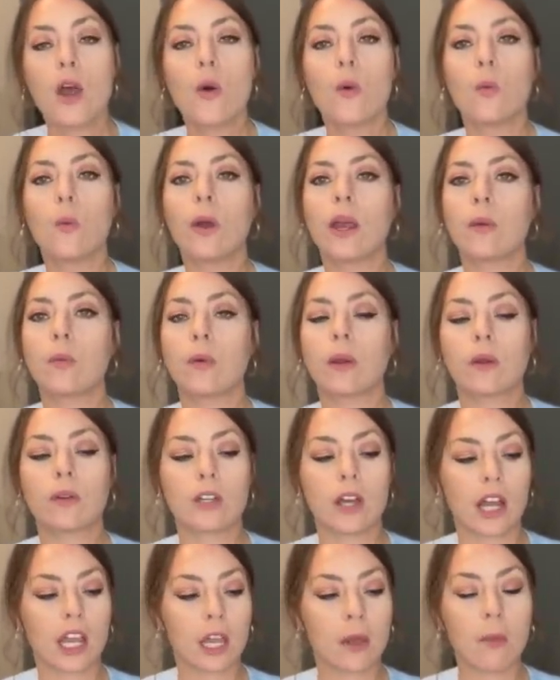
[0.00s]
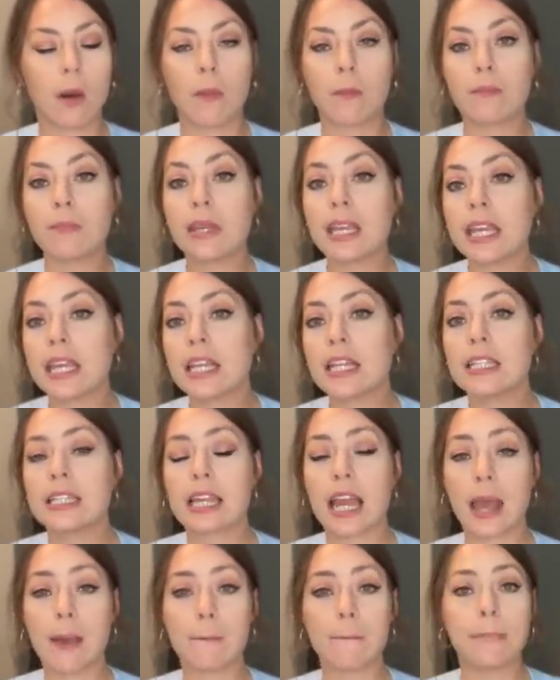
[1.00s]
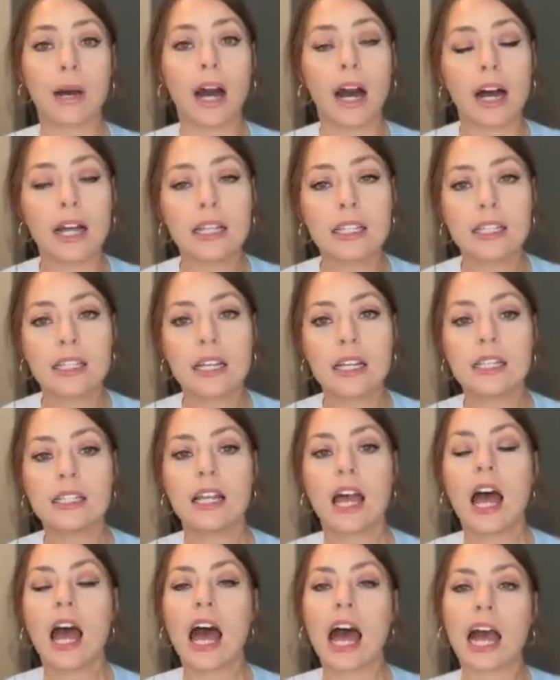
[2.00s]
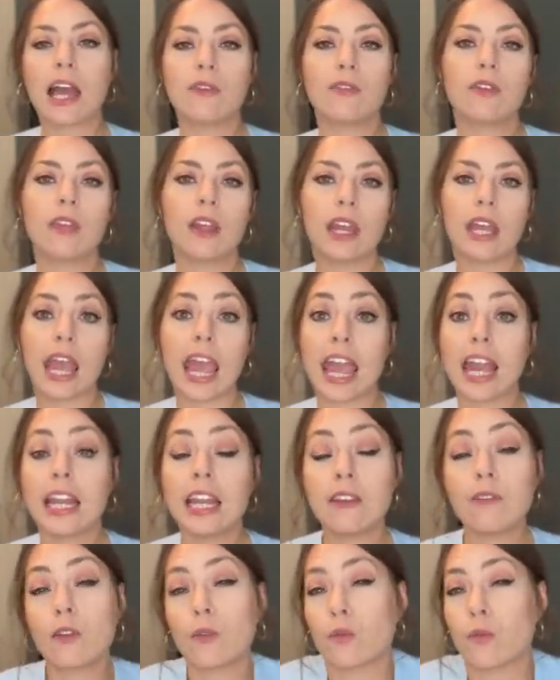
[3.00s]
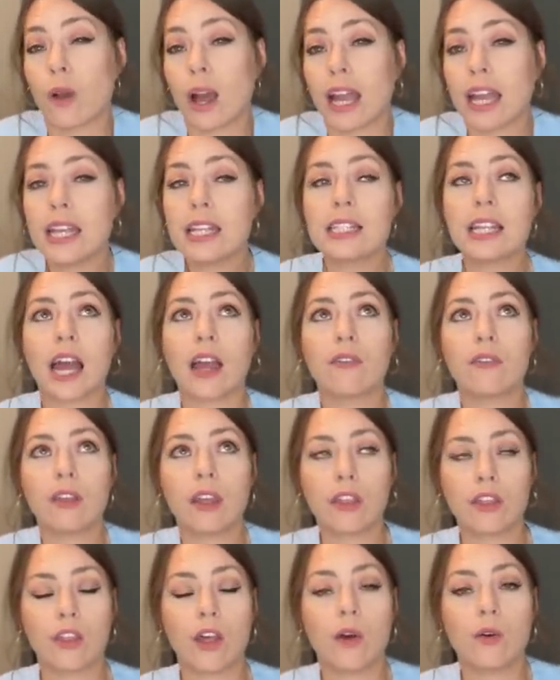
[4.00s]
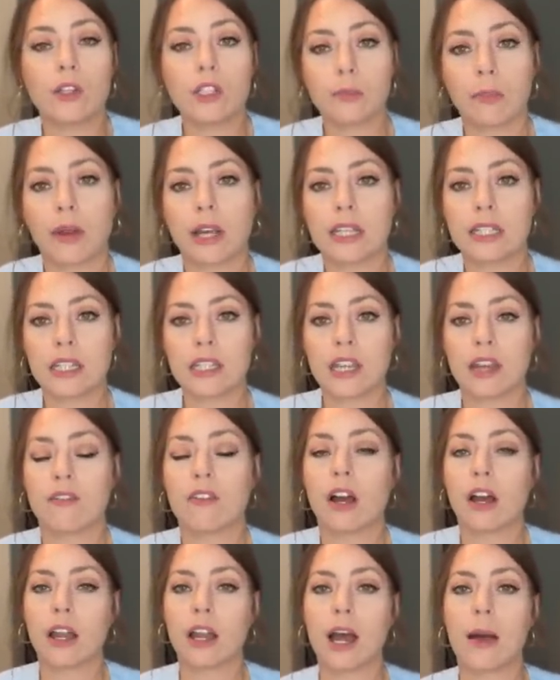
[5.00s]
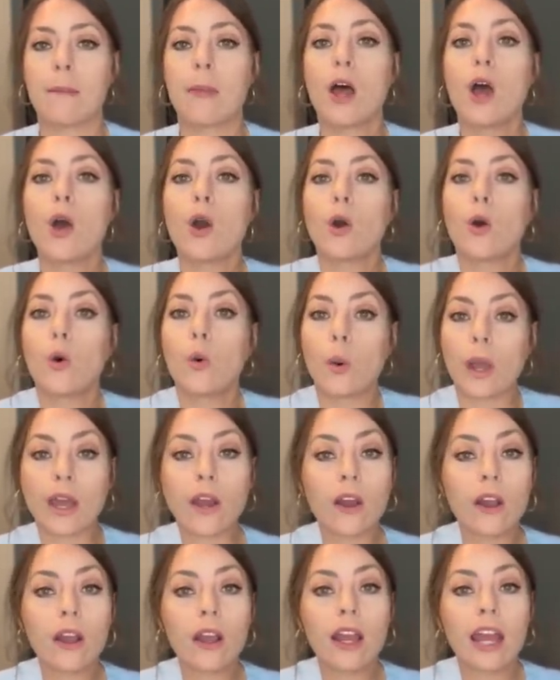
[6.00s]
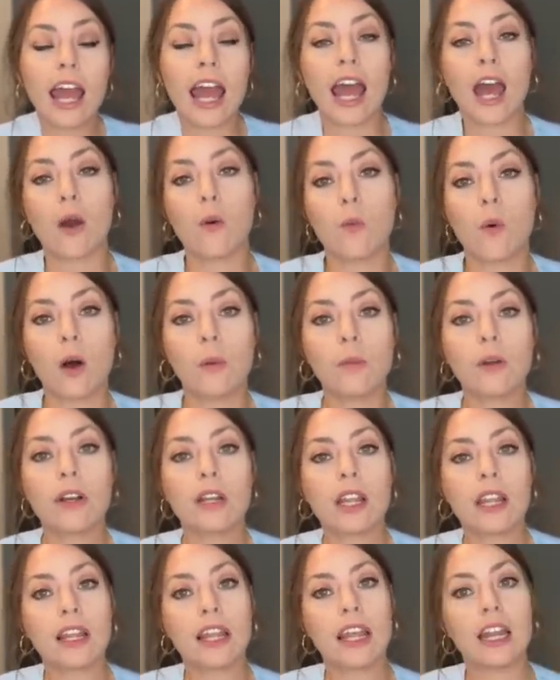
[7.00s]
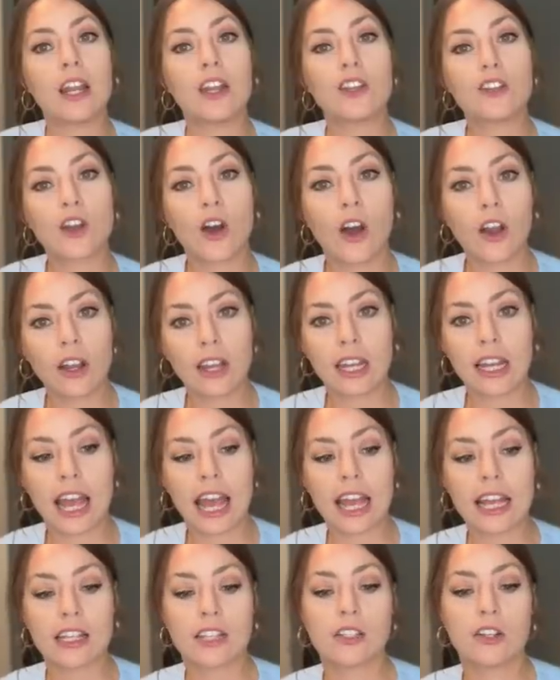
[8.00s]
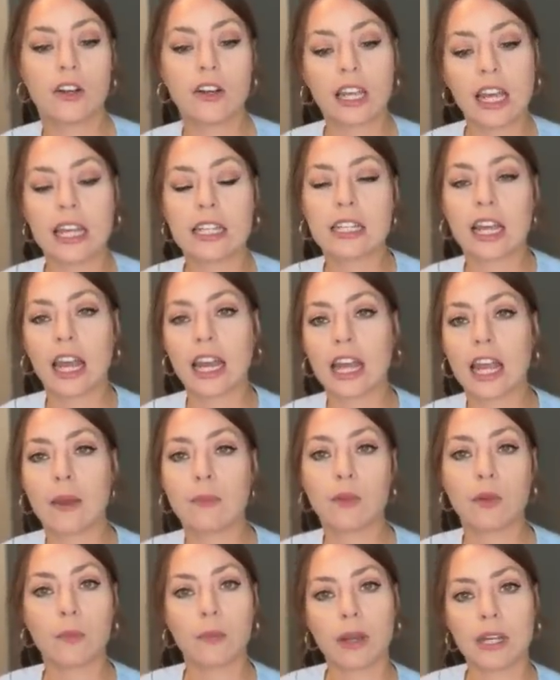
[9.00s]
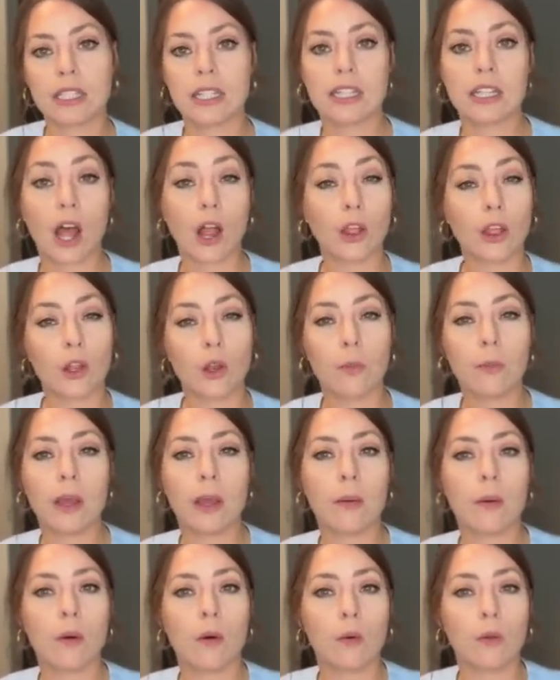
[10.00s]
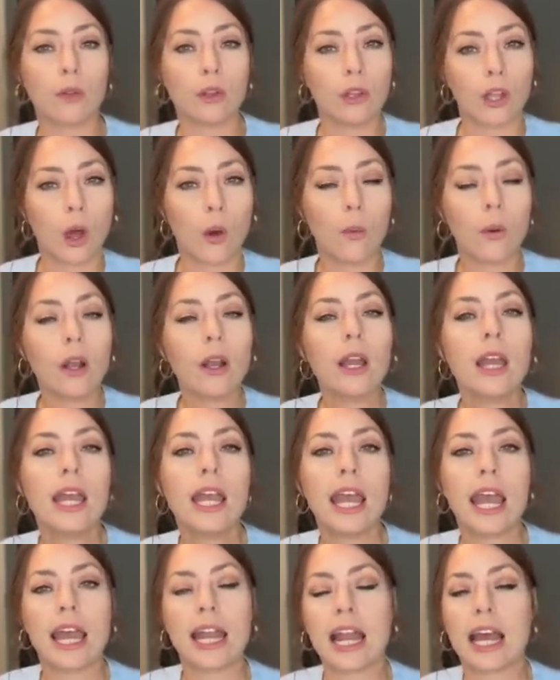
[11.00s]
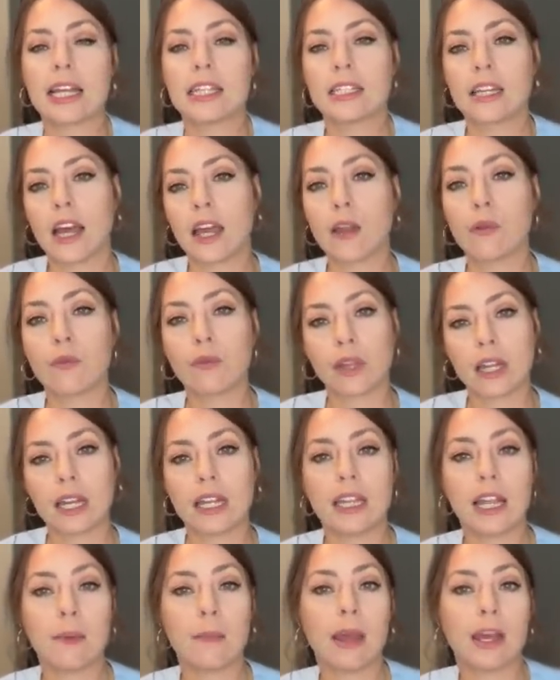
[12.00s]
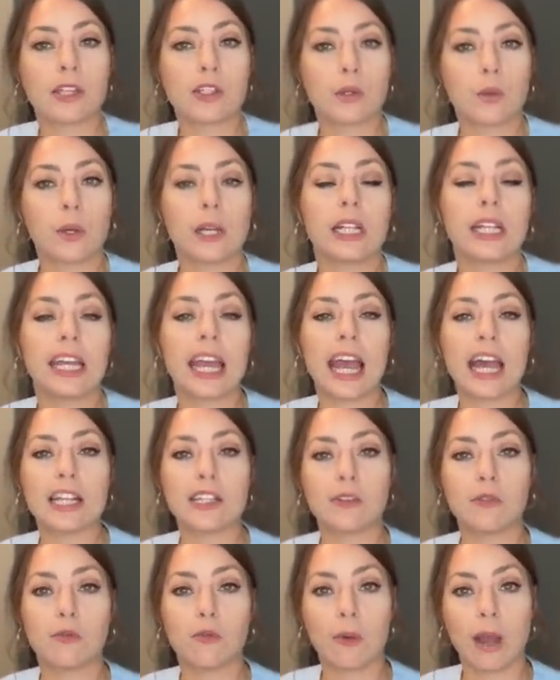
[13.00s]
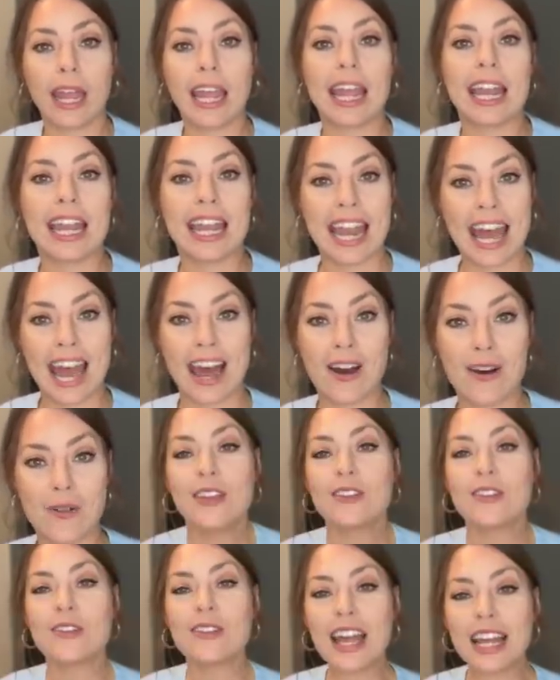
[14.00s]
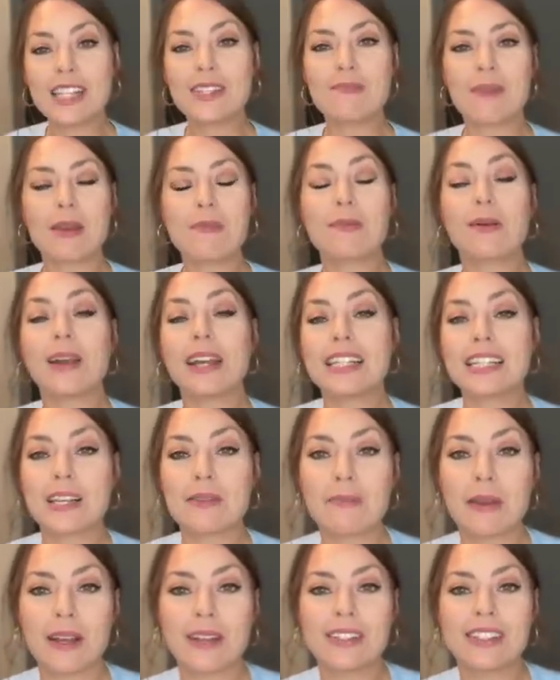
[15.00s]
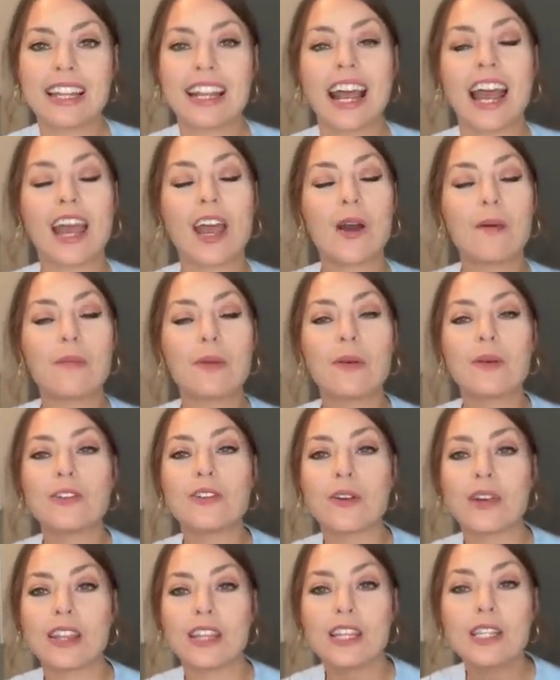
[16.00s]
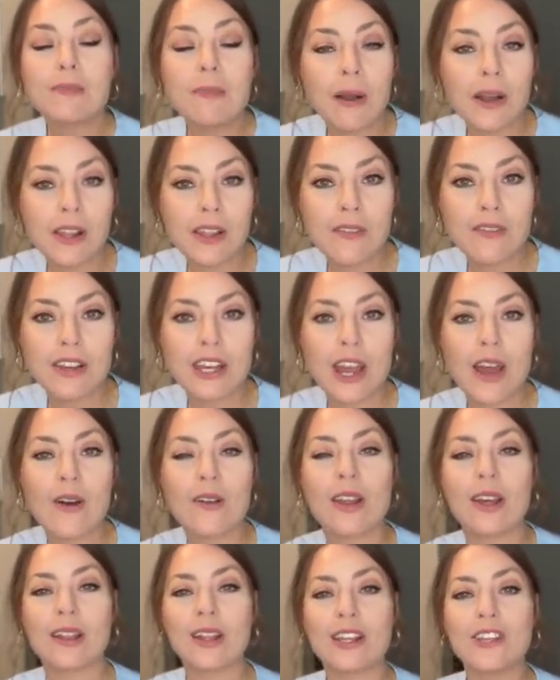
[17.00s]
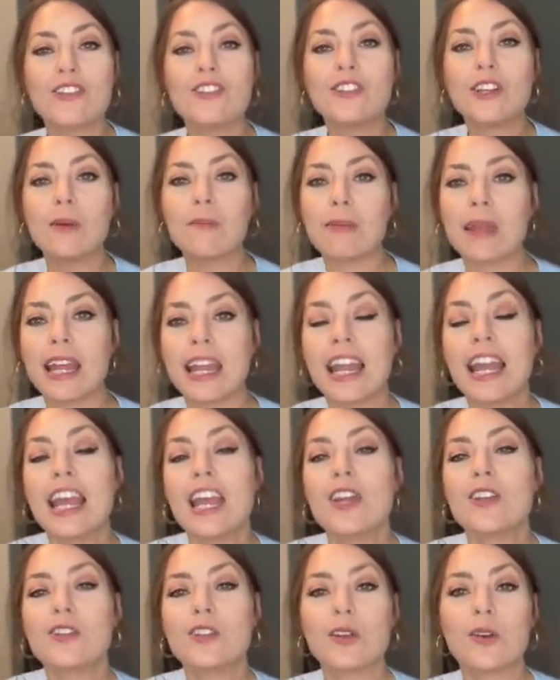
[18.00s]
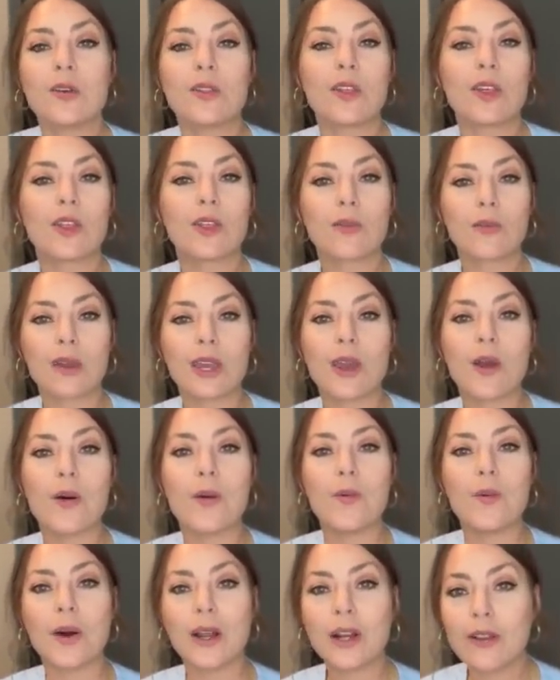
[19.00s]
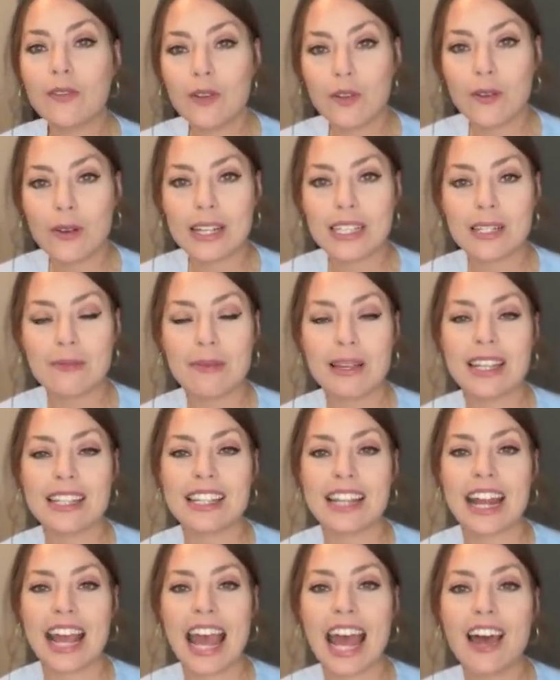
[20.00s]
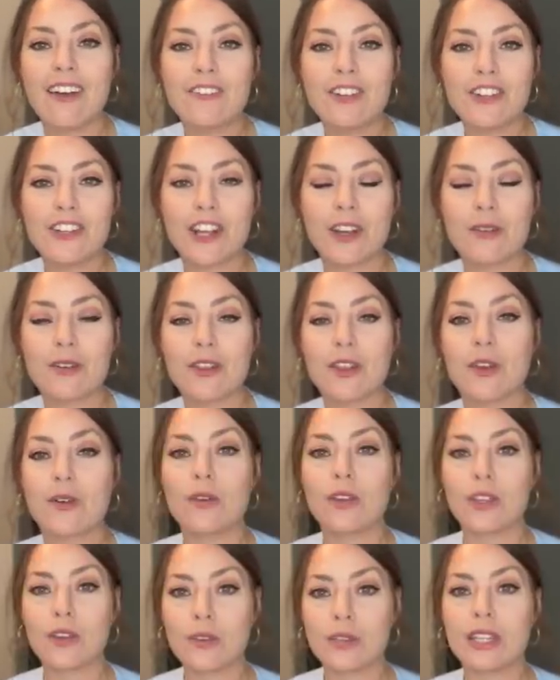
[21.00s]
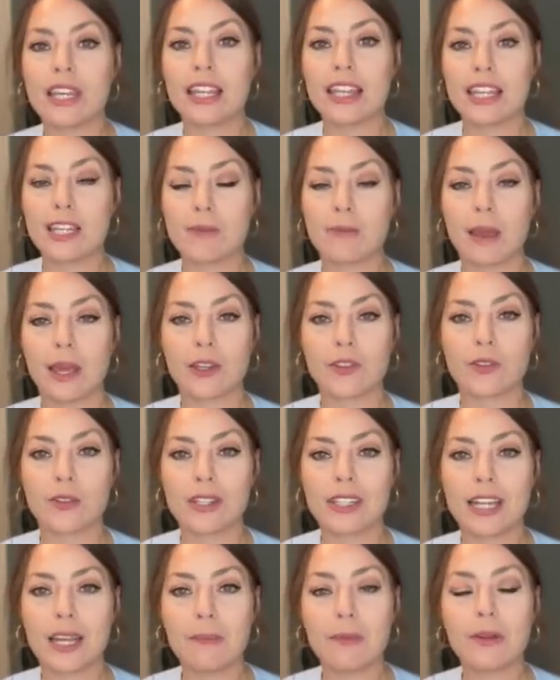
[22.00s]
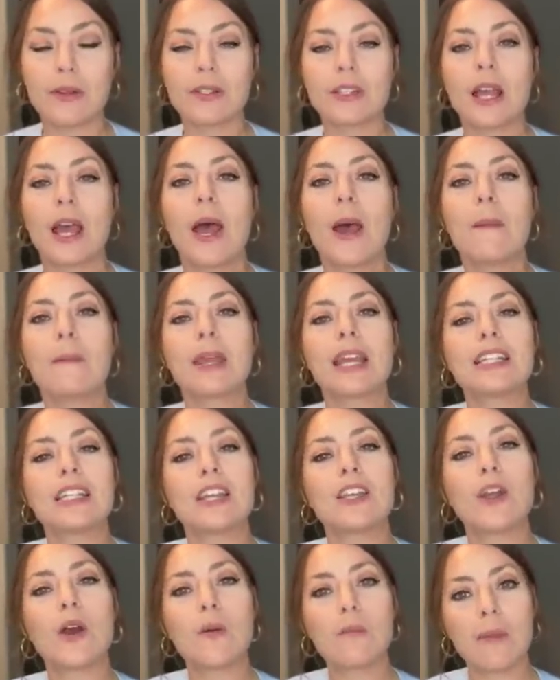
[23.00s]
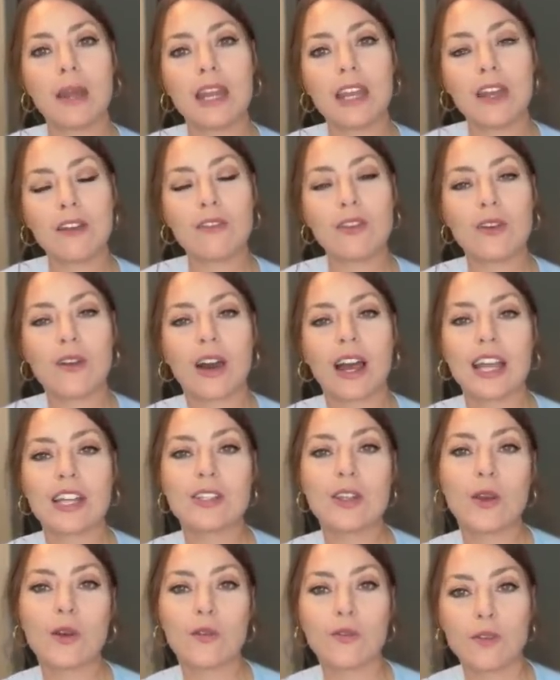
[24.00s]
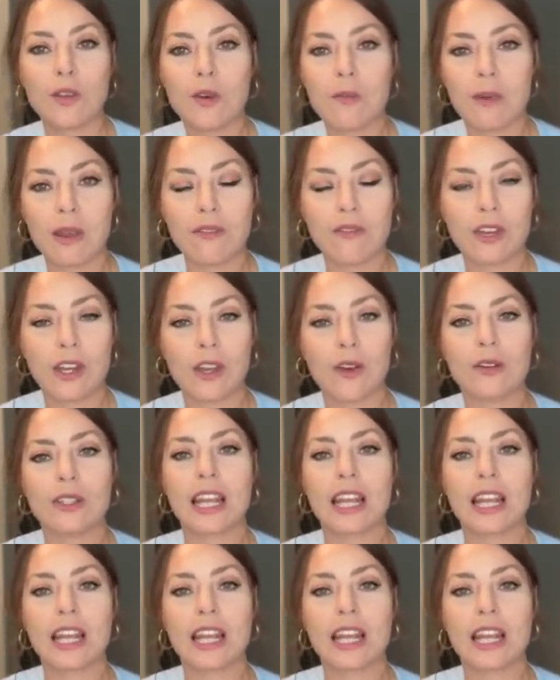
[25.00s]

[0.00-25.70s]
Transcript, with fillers: When we were talking about beans and pastas, I feel like, and even rice, I feel like those prices have gone up quicker at Walmart than Target has. Target has kind of kept their prices a little bit lower and has not inflated them as quickly as of right now. So that's my price comparison. I hope you enjoyed this part of the video. Now let's jump in to the three wonderful recipes that I have to share with you using these pantry staples because I know many of you guys who view my videos